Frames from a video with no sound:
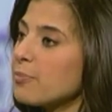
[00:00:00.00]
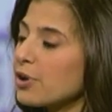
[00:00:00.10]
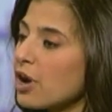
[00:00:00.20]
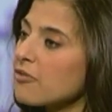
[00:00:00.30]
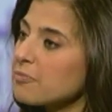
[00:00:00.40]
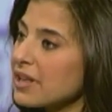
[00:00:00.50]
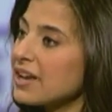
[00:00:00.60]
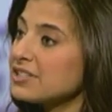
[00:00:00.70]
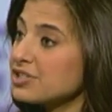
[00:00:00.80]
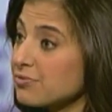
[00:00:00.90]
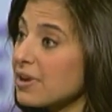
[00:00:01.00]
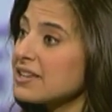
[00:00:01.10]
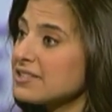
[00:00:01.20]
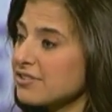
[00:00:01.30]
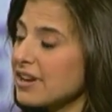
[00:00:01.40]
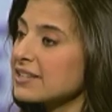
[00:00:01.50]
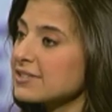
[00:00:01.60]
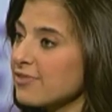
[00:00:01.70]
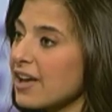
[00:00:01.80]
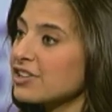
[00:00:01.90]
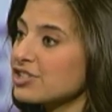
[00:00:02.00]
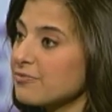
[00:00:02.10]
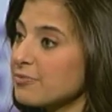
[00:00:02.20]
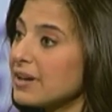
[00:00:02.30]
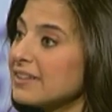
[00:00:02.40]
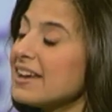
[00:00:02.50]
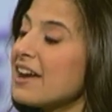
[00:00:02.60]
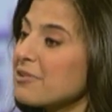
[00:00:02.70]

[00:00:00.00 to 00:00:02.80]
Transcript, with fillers: put off plans to raise their next flagship fund,